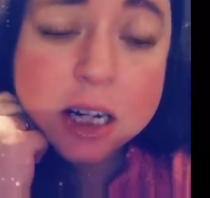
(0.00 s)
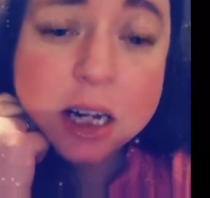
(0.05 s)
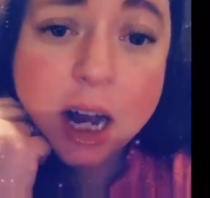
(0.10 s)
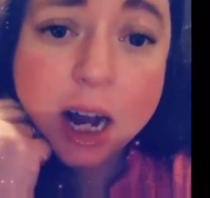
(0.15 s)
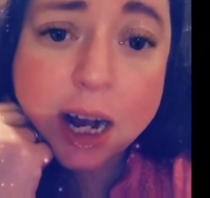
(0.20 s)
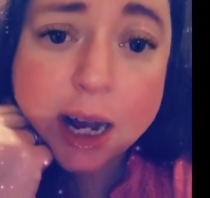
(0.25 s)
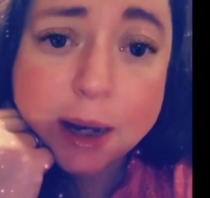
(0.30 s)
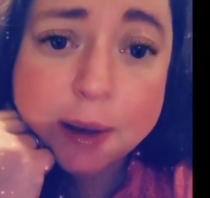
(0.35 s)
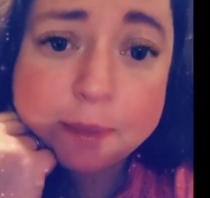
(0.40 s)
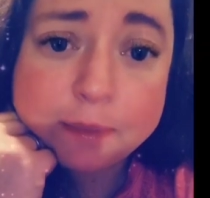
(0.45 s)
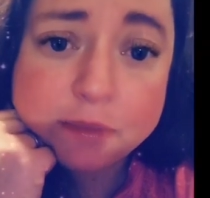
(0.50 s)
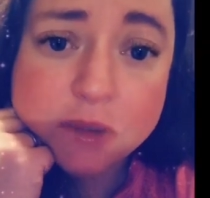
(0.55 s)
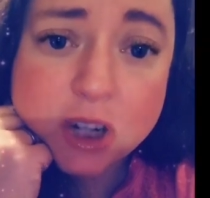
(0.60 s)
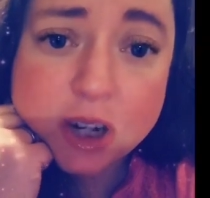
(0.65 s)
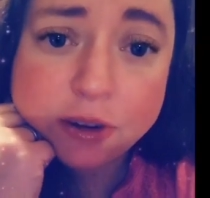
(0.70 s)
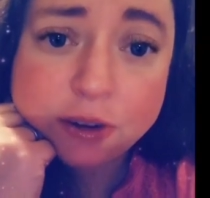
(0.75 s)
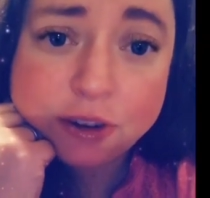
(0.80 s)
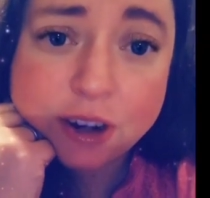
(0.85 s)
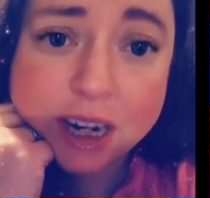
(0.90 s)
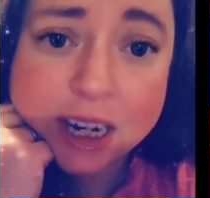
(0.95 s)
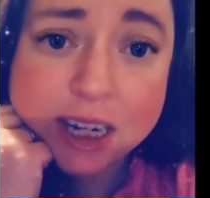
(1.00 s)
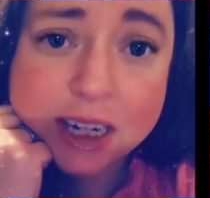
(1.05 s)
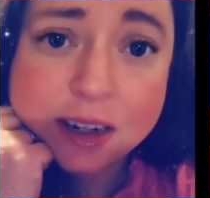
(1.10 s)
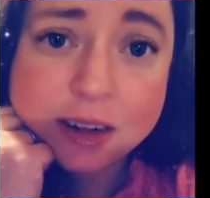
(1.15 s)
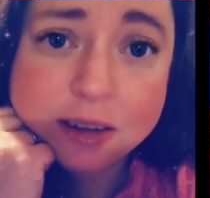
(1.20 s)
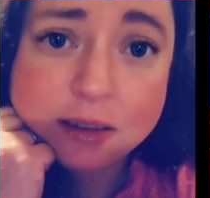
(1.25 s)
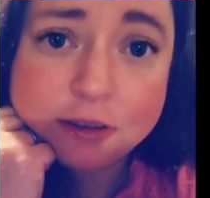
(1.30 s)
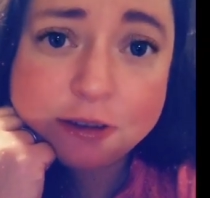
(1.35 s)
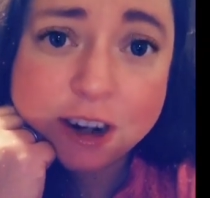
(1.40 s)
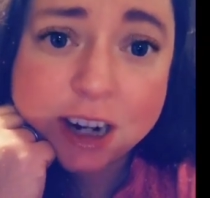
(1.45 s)
to
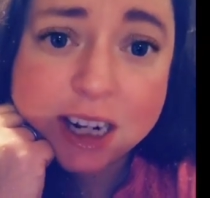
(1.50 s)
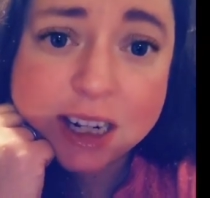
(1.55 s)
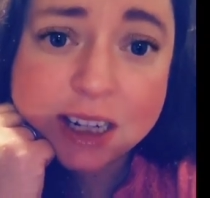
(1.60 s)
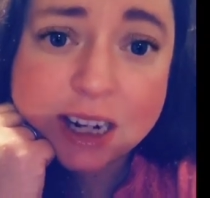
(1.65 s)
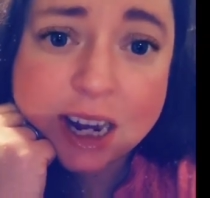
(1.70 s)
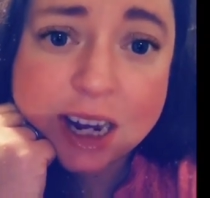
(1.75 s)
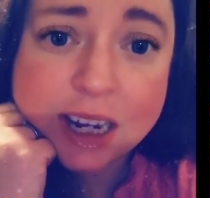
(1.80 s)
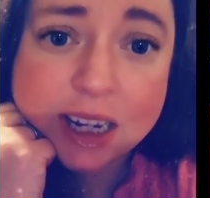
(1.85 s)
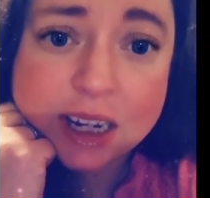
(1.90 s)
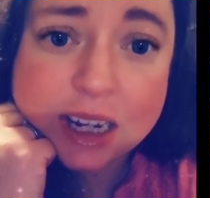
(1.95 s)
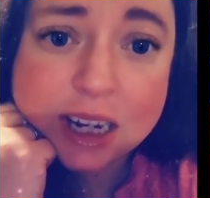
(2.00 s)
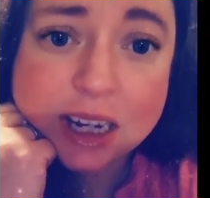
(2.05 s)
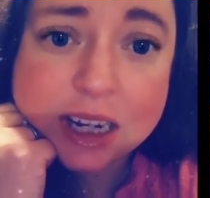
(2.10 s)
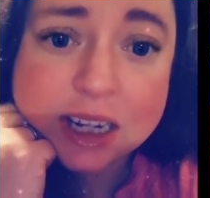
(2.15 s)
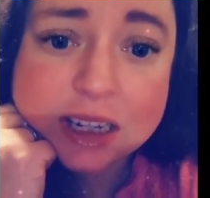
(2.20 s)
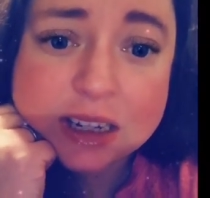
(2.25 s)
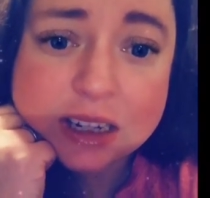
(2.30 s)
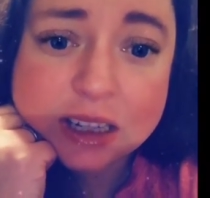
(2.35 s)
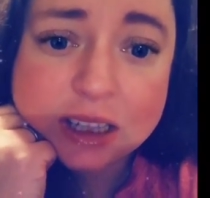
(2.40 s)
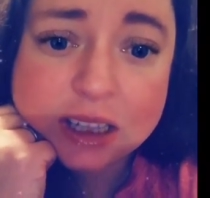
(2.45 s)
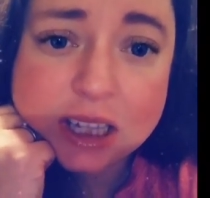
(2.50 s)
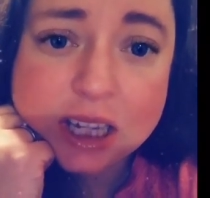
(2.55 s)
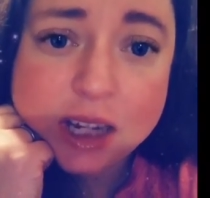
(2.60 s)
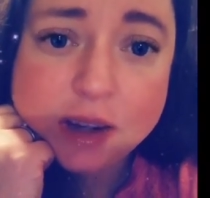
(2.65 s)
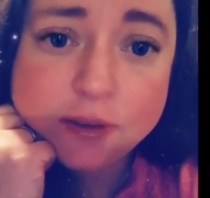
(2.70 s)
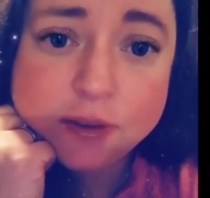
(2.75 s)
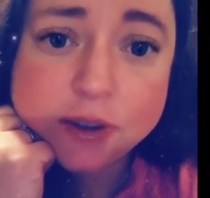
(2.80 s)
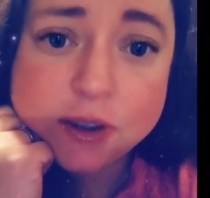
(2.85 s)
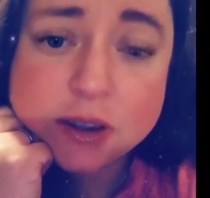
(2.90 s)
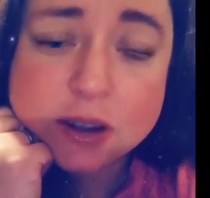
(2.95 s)
find that and to
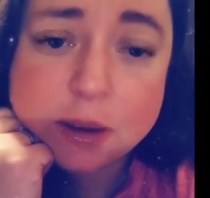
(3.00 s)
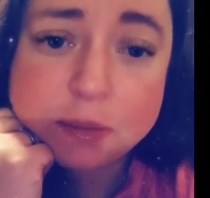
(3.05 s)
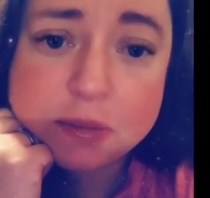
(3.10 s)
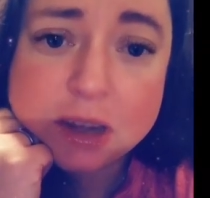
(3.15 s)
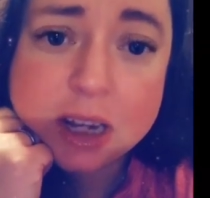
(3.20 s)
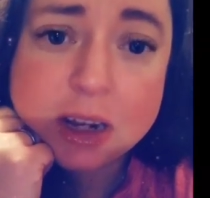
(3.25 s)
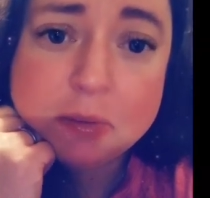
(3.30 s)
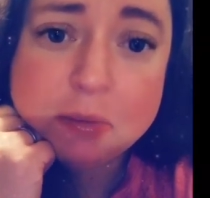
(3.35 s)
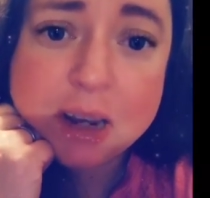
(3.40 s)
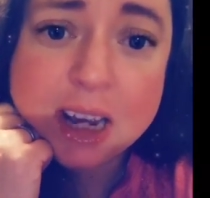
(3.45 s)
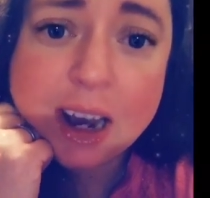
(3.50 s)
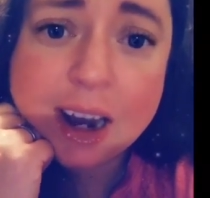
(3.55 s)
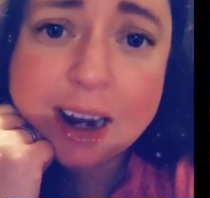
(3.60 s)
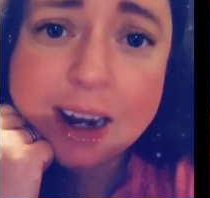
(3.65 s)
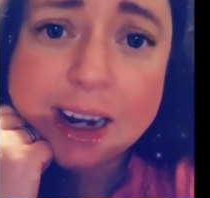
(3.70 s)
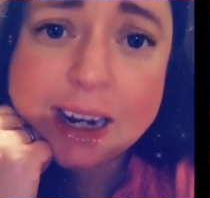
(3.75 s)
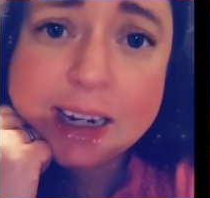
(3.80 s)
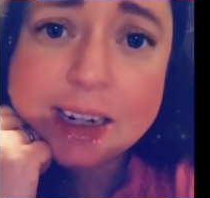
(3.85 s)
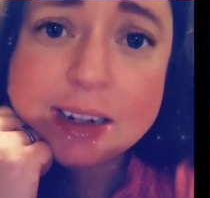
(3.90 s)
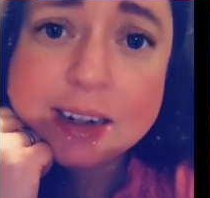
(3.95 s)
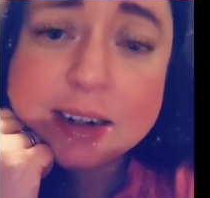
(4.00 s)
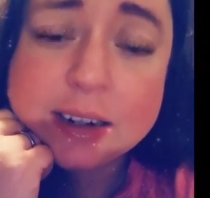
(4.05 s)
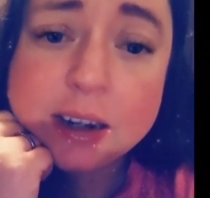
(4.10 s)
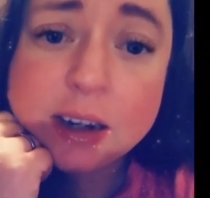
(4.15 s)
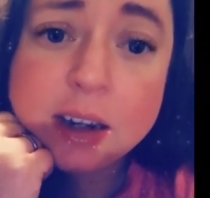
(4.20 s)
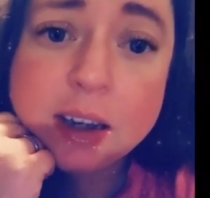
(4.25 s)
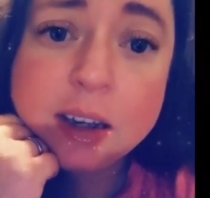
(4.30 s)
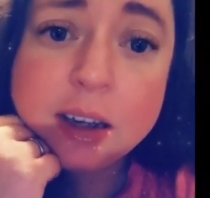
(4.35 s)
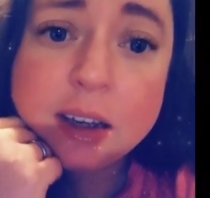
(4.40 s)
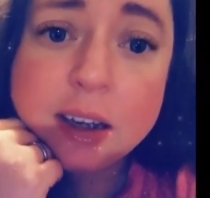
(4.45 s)
leave something behind
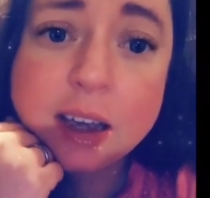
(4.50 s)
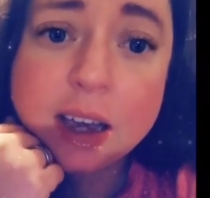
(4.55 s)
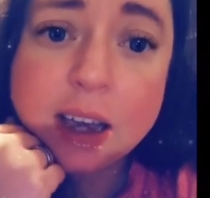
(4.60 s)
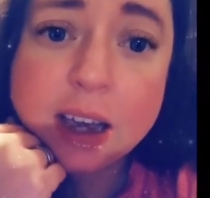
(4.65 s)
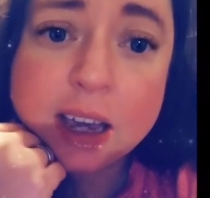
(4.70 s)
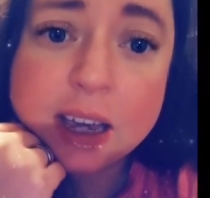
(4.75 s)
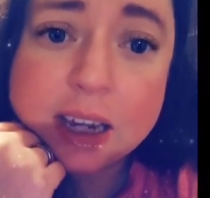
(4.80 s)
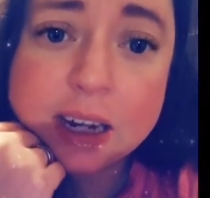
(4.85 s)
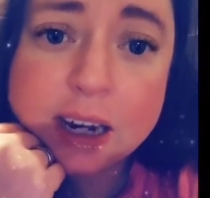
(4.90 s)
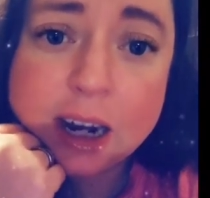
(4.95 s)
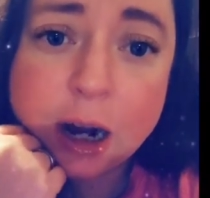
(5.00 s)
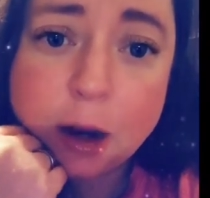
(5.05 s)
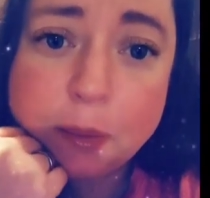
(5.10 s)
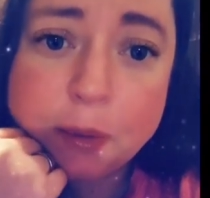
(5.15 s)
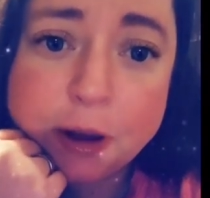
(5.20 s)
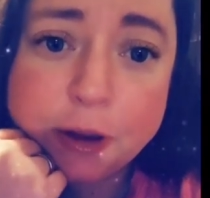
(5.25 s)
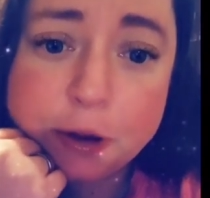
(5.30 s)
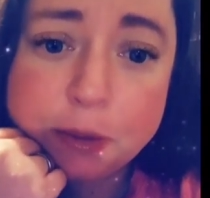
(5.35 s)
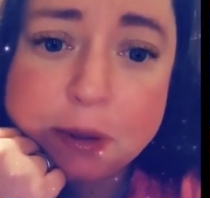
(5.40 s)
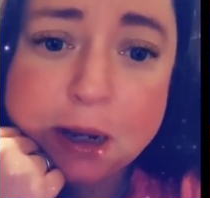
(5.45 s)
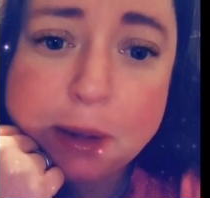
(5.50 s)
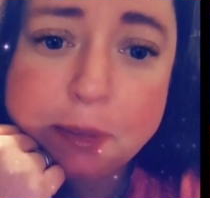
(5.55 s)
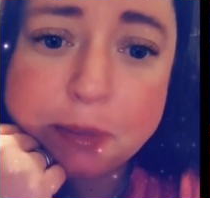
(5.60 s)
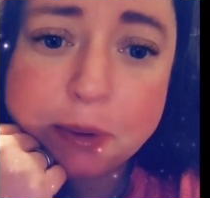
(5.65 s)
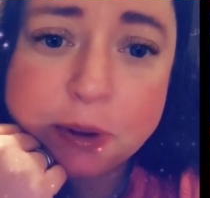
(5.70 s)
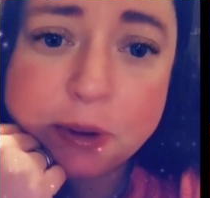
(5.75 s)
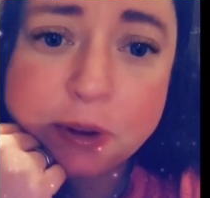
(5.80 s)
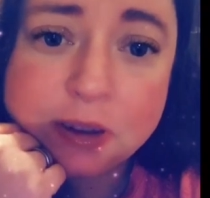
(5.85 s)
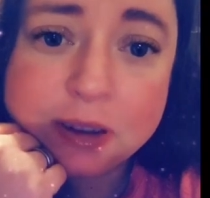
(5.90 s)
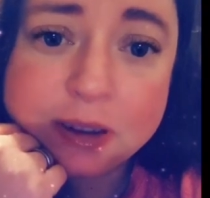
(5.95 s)
and help other
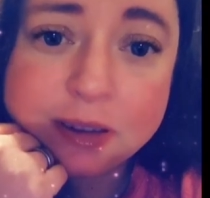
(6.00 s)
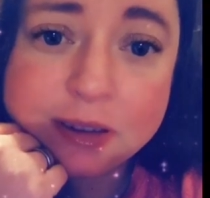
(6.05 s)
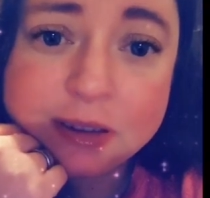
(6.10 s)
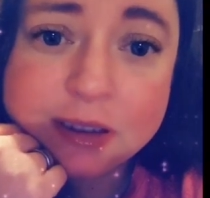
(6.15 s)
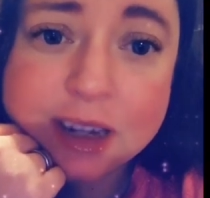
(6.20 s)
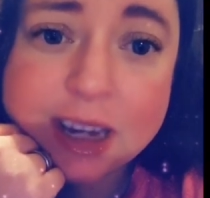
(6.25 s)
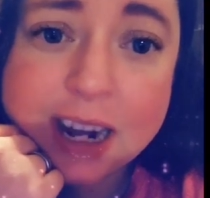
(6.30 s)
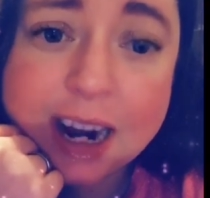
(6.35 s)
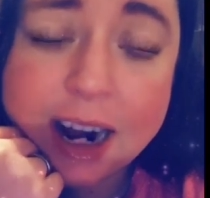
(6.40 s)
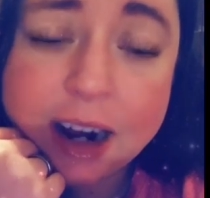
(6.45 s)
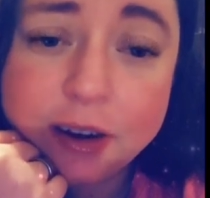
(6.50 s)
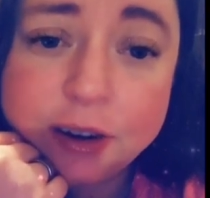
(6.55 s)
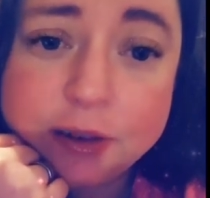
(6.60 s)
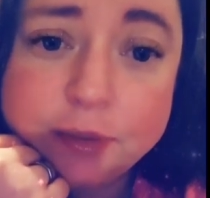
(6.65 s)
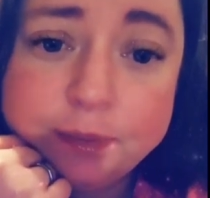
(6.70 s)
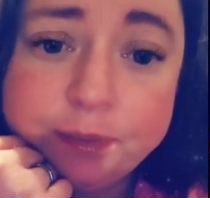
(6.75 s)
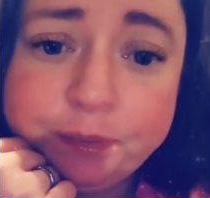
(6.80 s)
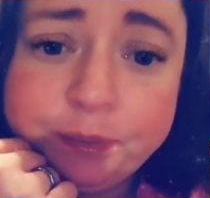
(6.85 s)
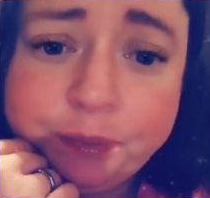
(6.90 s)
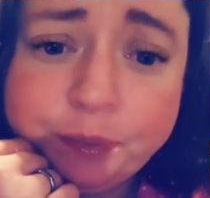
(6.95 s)
people get out.